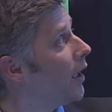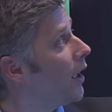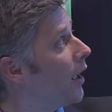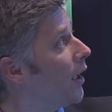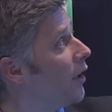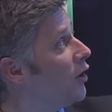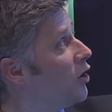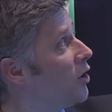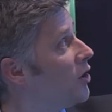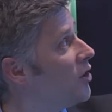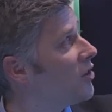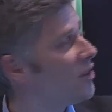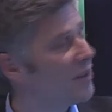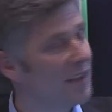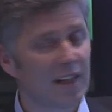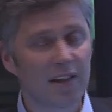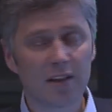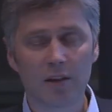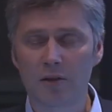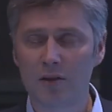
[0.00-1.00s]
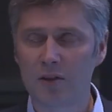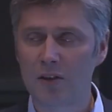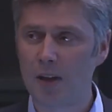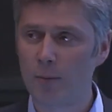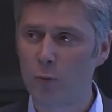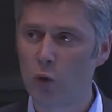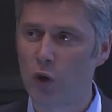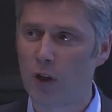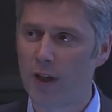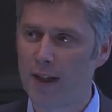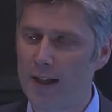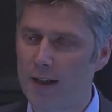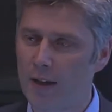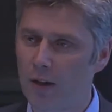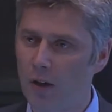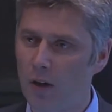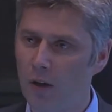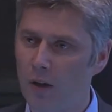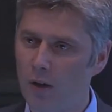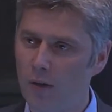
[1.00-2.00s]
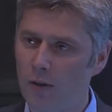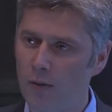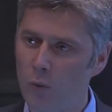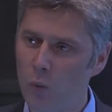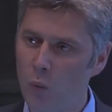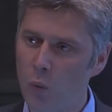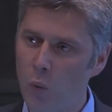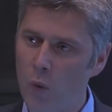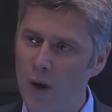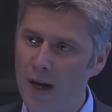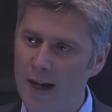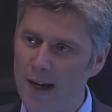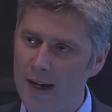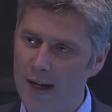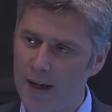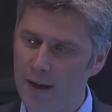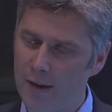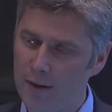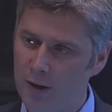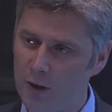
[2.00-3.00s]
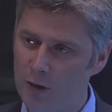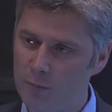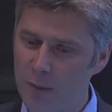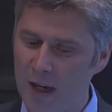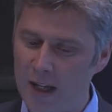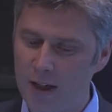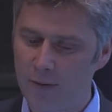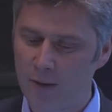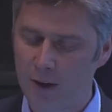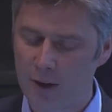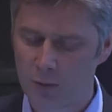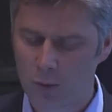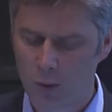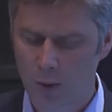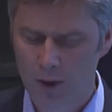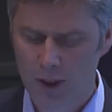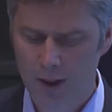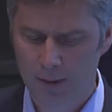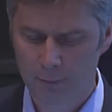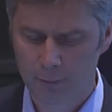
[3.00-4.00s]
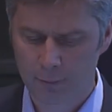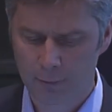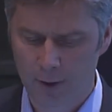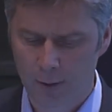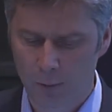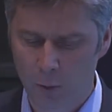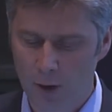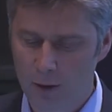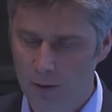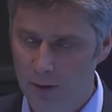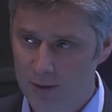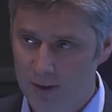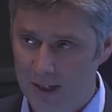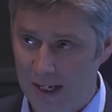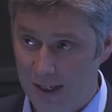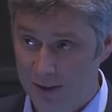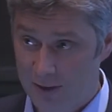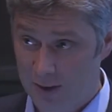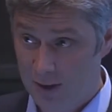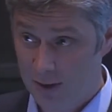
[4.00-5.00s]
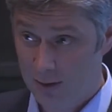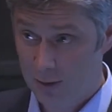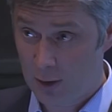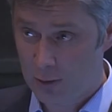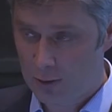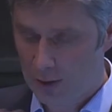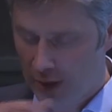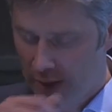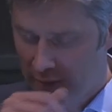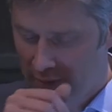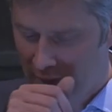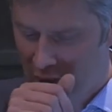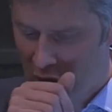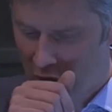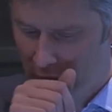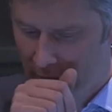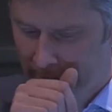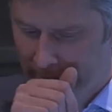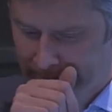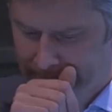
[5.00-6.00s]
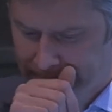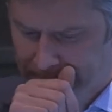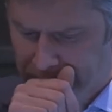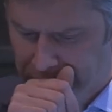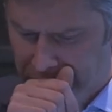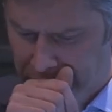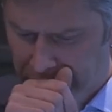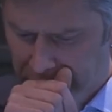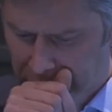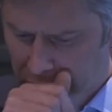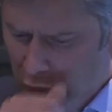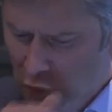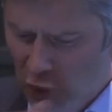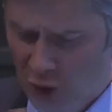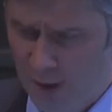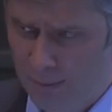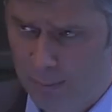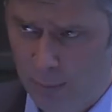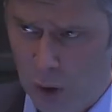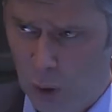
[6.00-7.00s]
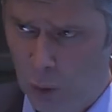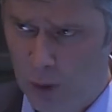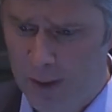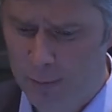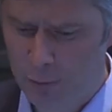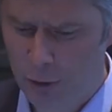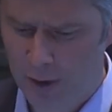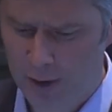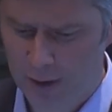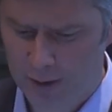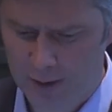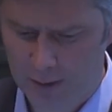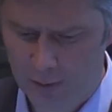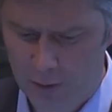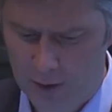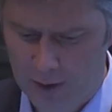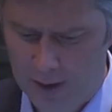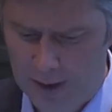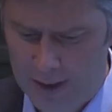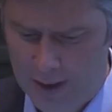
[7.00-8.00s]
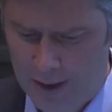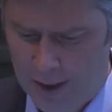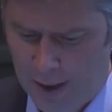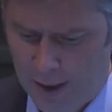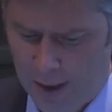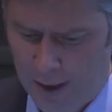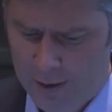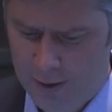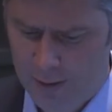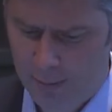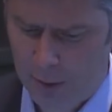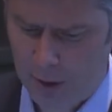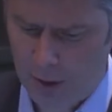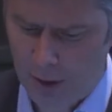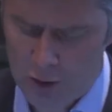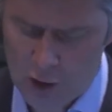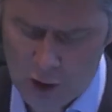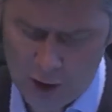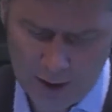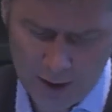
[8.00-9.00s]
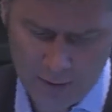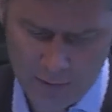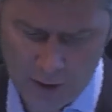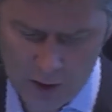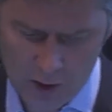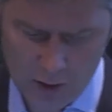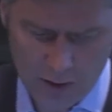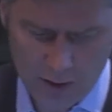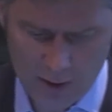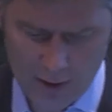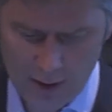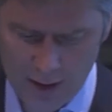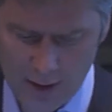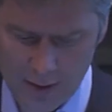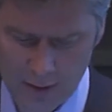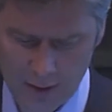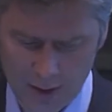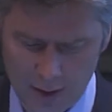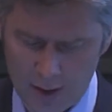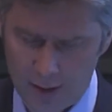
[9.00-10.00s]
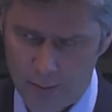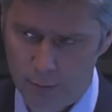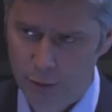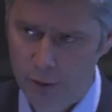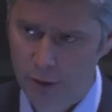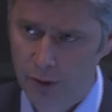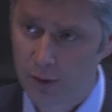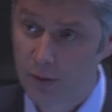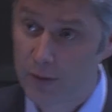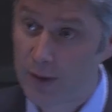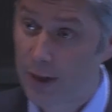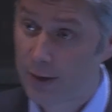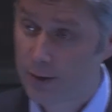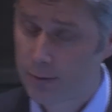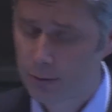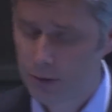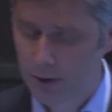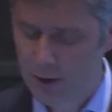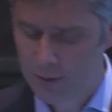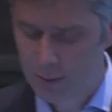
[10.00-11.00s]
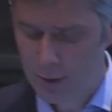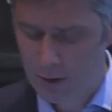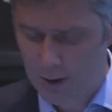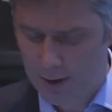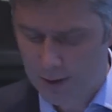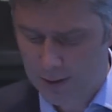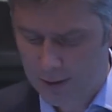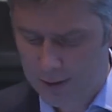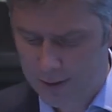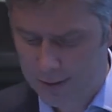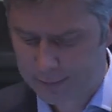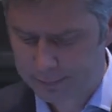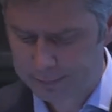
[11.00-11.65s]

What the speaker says: And you can see the summary of where those benefits will come from, whether it's asset utilisation, employee productivity, supply chain efficiencies, improved customer experience,